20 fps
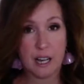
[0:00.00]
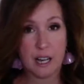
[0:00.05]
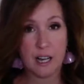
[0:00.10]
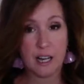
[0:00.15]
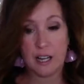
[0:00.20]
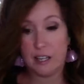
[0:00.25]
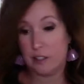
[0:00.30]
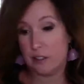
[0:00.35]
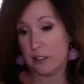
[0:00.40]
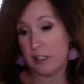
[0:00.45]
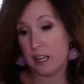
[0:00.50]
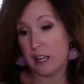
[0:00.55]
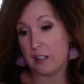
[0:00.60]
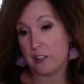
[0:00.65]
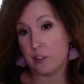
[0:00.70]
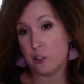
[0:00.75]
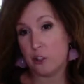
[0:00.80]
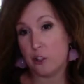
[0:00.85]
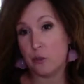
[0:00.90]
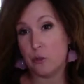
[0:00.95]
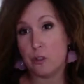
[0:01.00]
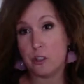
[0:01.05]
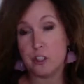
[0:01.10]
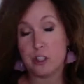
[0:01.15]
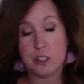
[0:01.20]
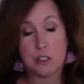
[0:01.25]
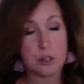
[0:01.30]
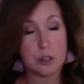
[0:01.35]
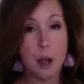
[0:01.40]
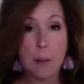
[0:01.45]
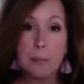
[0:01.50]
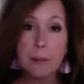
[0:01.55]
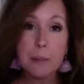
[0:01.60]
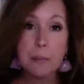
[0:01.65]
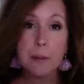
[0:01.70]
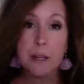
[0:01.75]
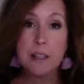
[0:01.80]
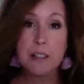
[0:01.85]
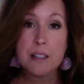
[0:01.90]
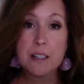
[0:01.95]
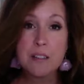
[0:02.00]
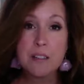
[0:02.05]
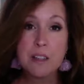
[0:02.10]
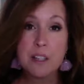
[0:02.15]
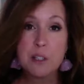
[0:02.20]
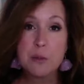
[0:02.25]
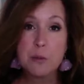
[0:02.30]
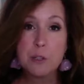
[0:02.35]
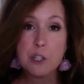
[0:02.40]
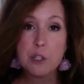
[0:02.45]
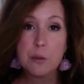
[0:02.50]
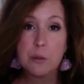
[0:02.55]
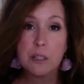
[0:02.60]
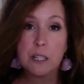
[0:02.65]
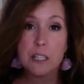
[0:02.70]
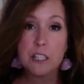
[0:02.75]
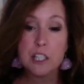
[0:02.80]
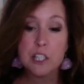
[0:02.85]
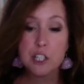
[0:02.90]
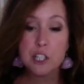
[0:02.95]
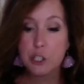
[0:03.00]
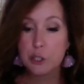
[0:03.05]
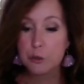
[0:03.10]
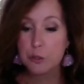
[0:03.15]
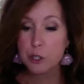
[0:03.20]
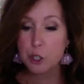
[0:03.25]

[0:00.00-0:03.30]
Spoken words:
And again, you can just copy and paste if that's what you would like to do.